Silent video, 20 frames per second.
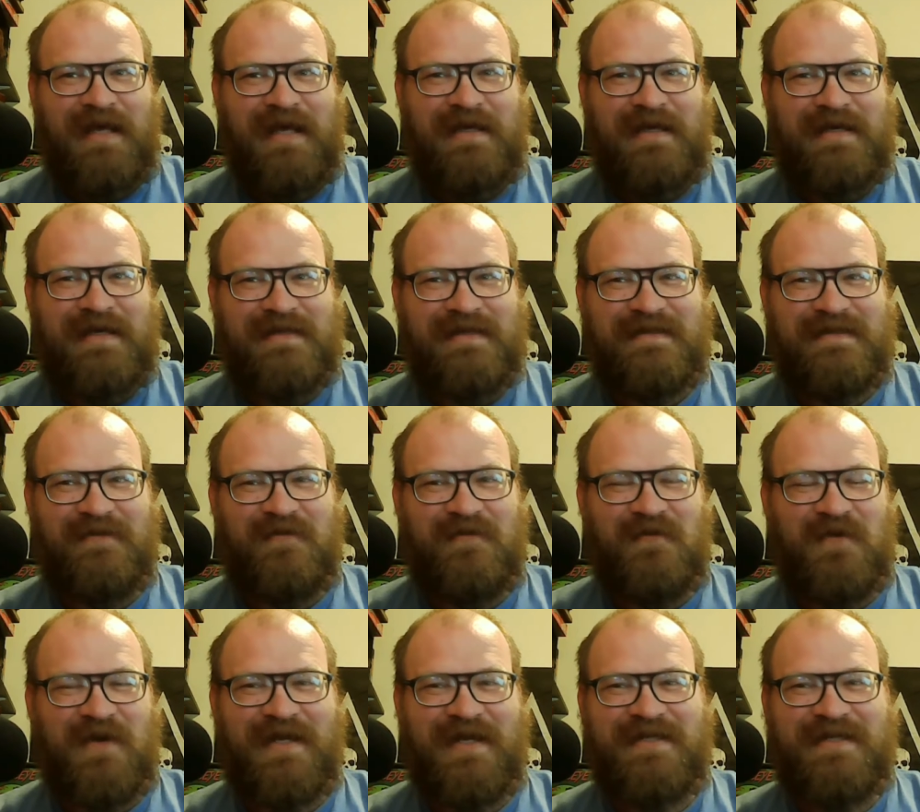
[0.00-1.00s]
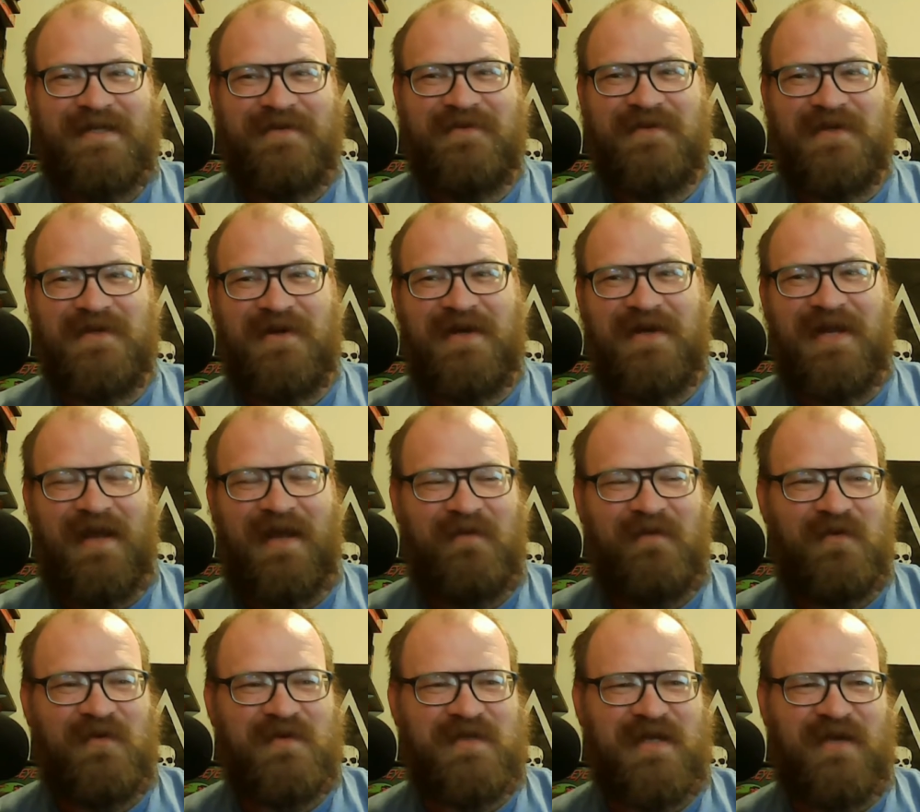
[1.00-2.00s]
because the way she was looking at me
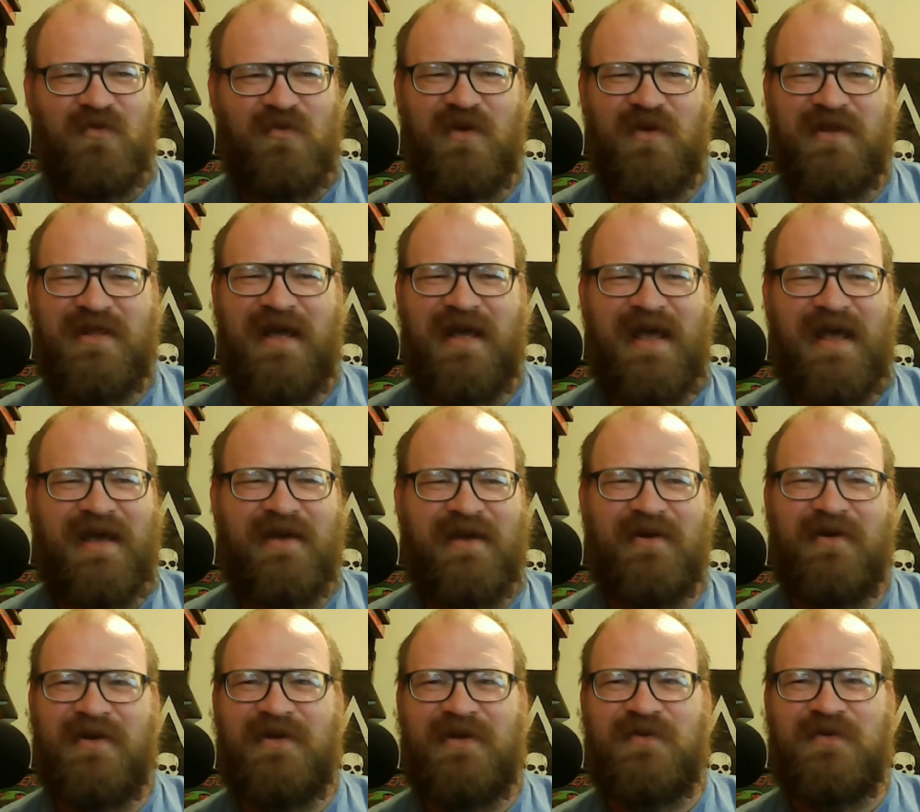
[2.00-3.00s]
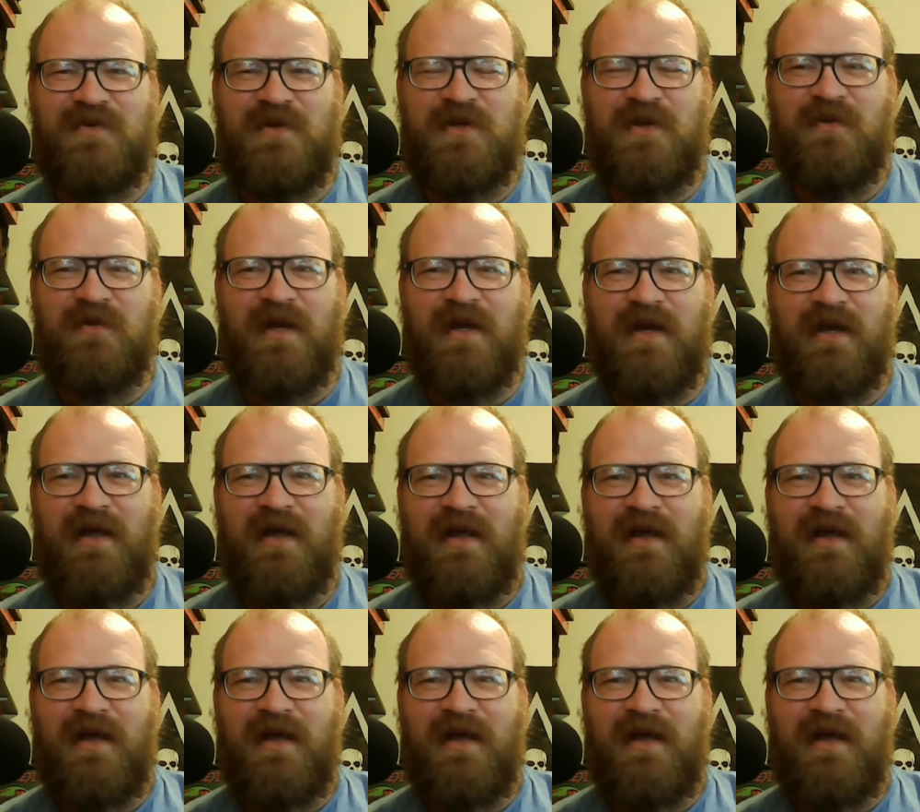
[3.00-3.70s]
was like, "What the heck are you doing?"